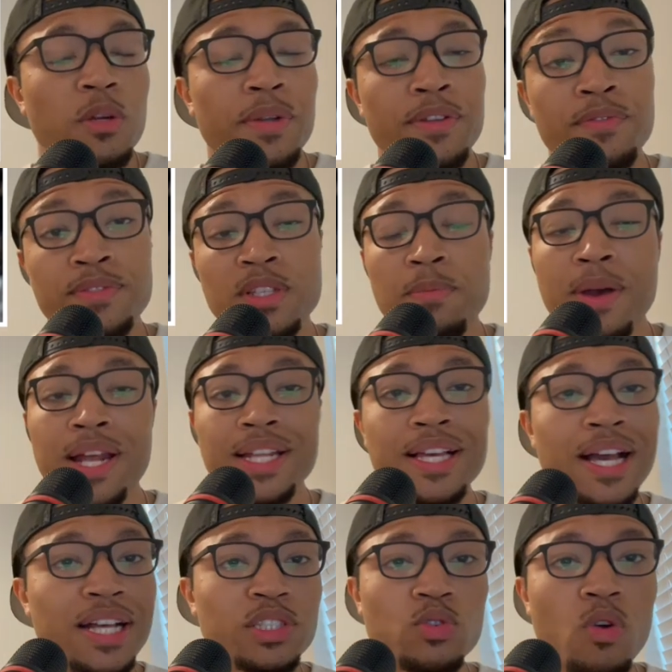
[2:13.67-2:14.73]
somehow they
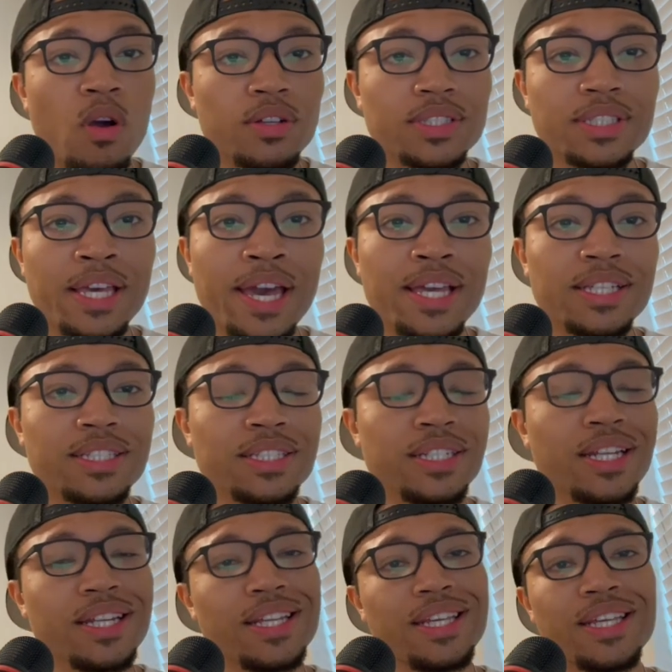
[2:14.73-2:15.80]
got into an altercation,
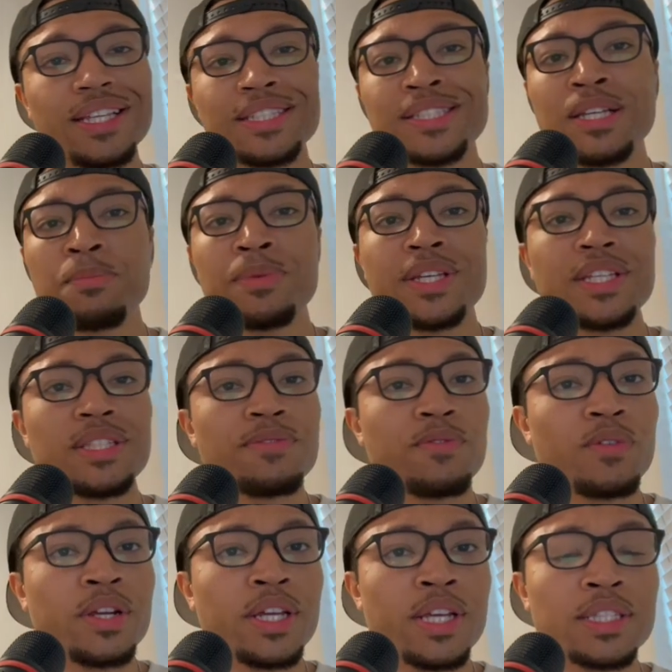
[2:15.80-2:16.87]
and then some of his
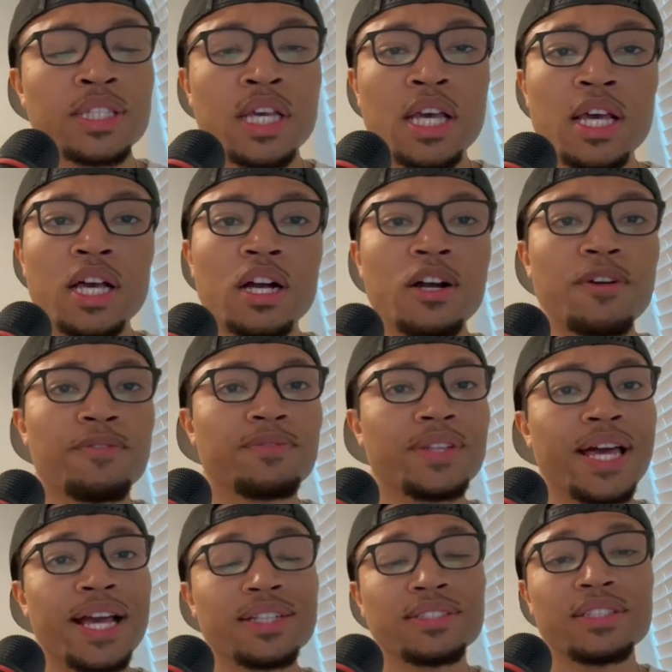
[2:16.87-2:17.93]
friends
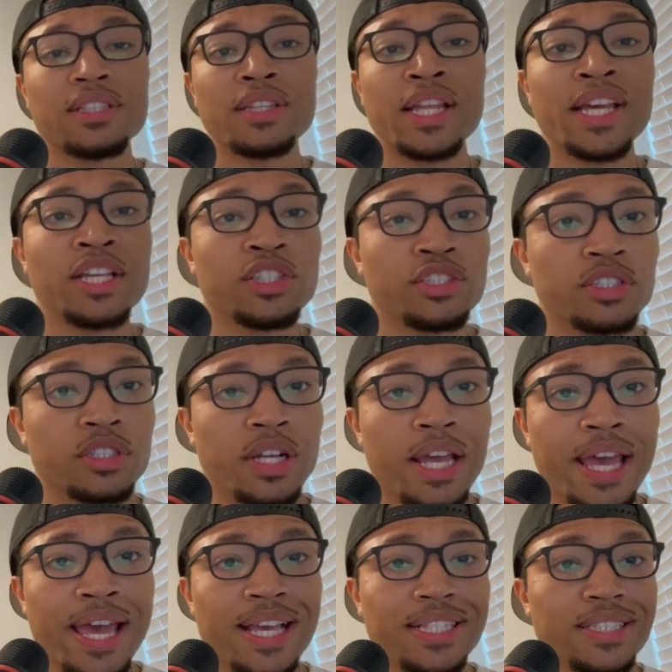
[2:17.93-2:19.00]
flashed a laser
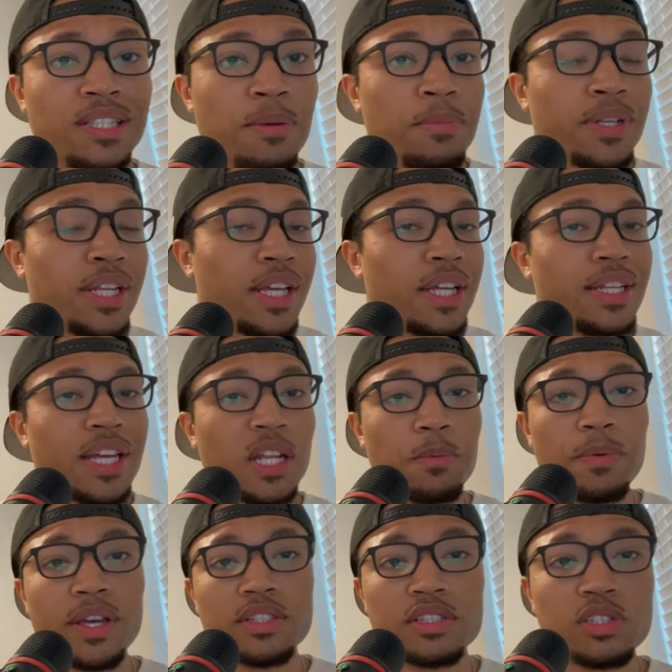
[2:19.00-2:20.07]
at some of the Indiana
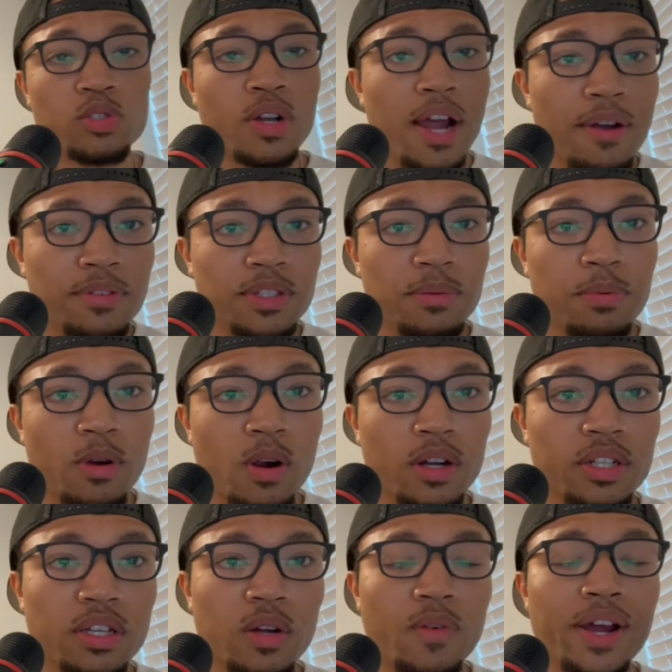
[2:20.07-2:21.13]
Pacers traveling
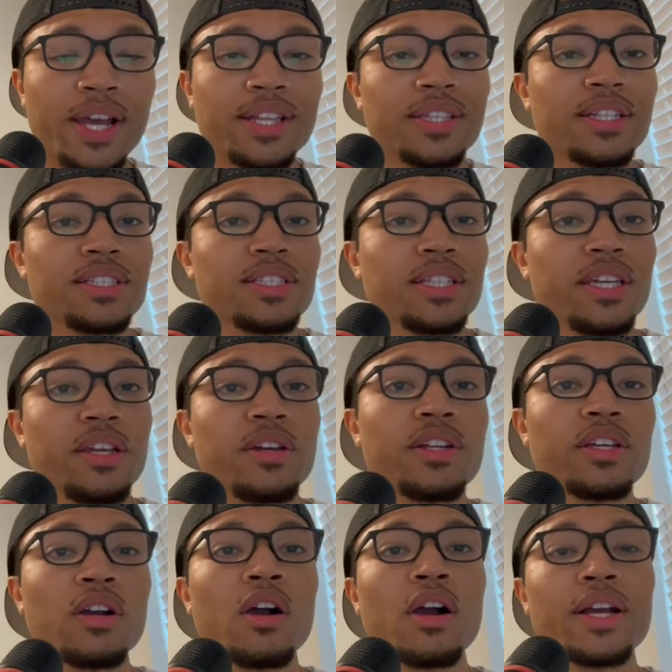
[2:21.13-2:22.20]
party. All right, and then security
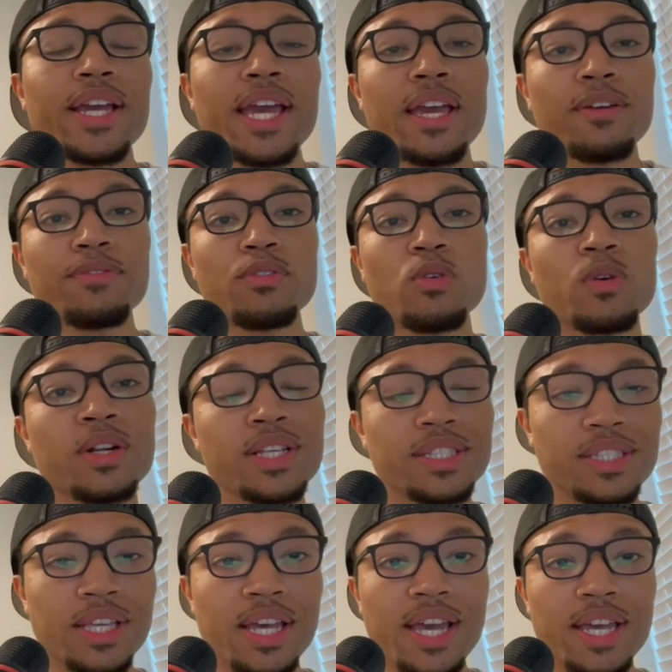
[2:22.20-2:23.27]
guard came forward and
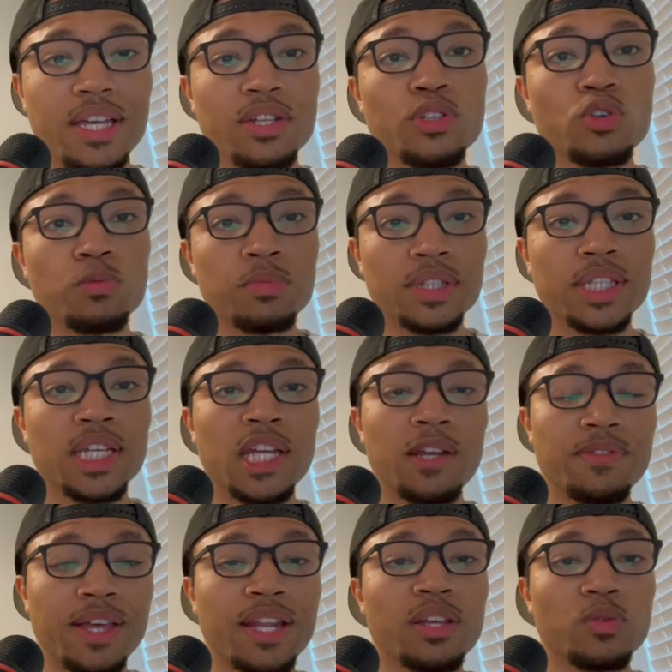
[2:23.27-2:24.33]
said he do believe
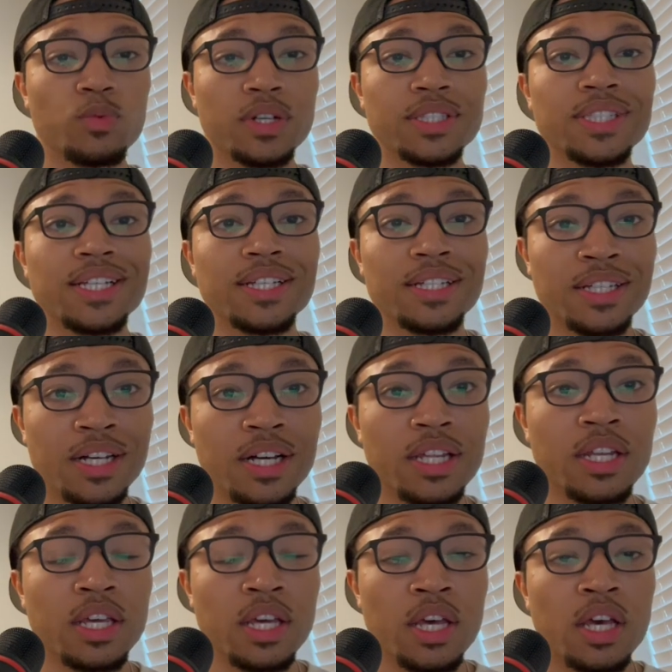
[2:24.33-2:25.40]
that it was a gun.
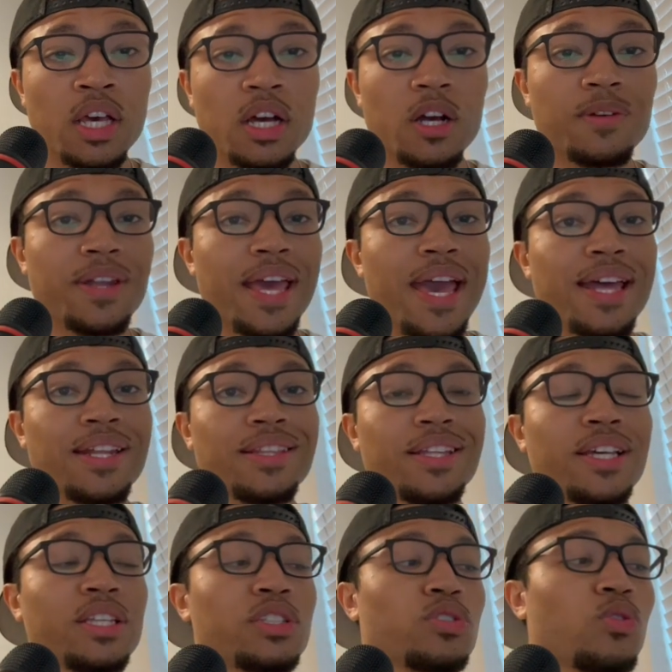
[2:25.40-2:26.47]
They had a
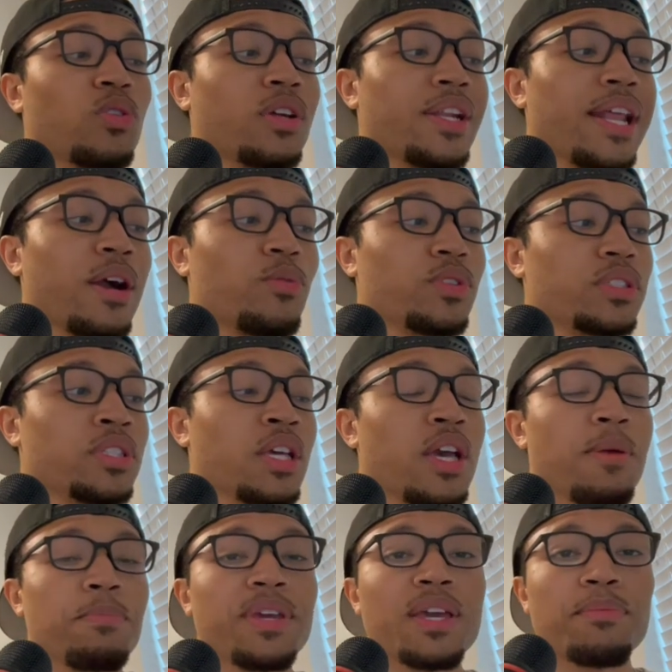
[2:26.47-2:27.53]
laser on it that was
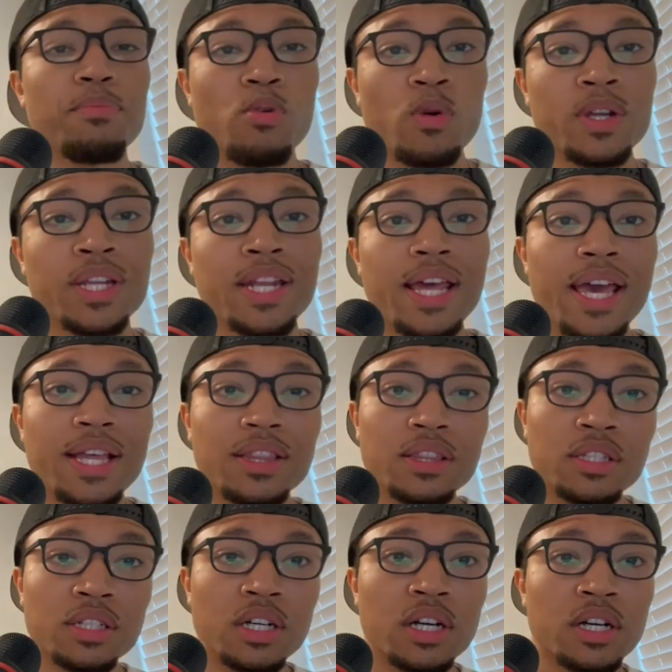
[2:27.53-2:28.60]
being pointed at
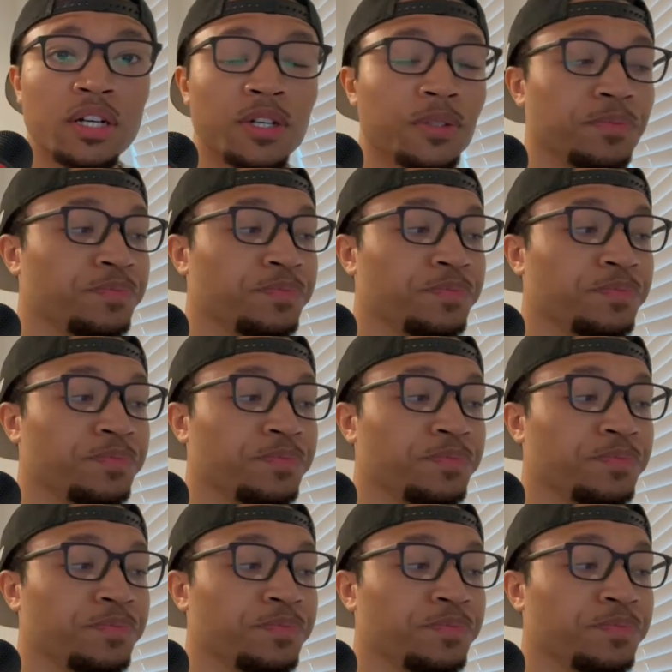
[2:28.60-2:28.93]
the